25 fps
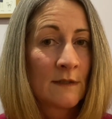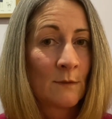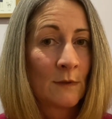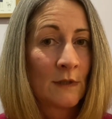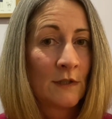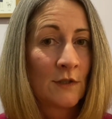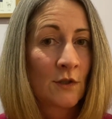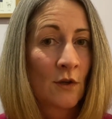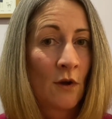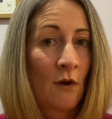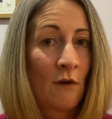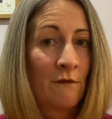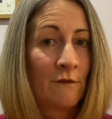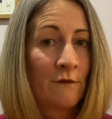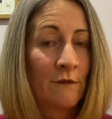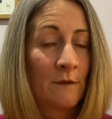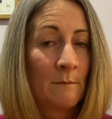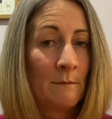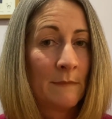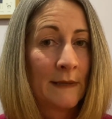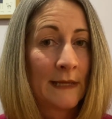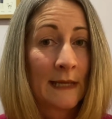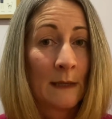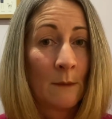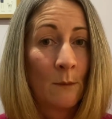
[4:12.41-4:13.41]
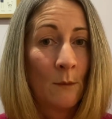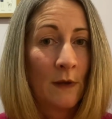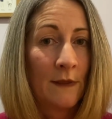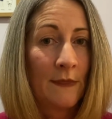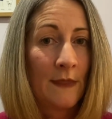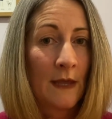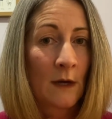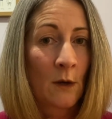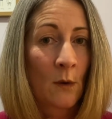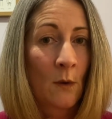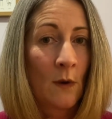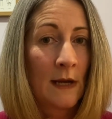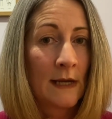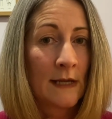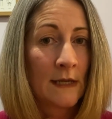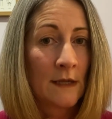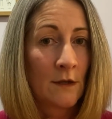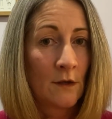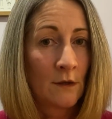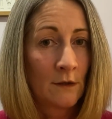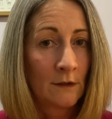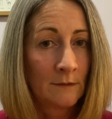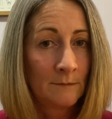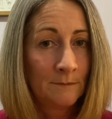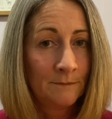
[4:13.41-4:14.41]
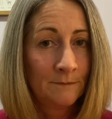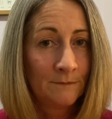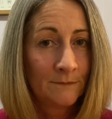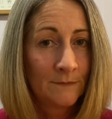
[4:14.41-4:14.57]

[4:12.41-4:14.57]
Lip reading: which often begin when they're quite young.